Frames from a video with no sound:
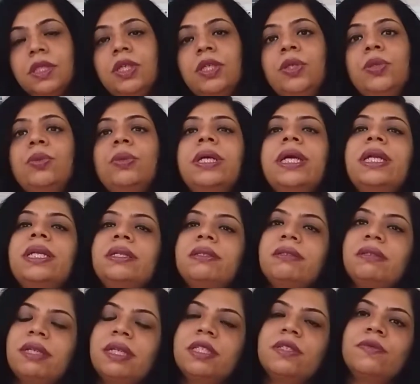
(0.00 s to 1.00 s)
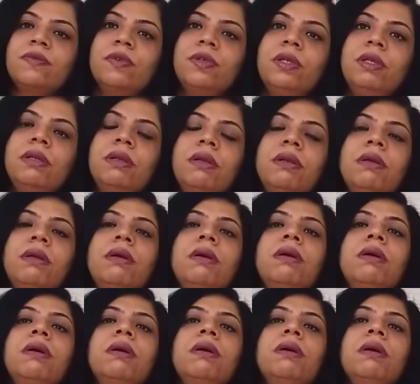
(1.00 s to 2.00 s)
You get stressful
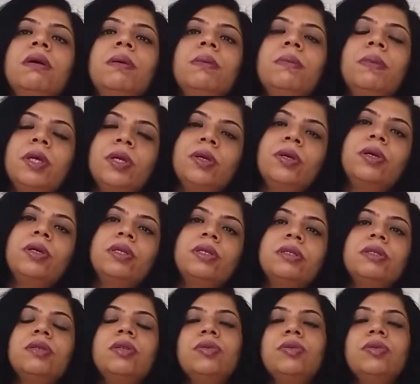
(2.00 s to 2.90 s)
because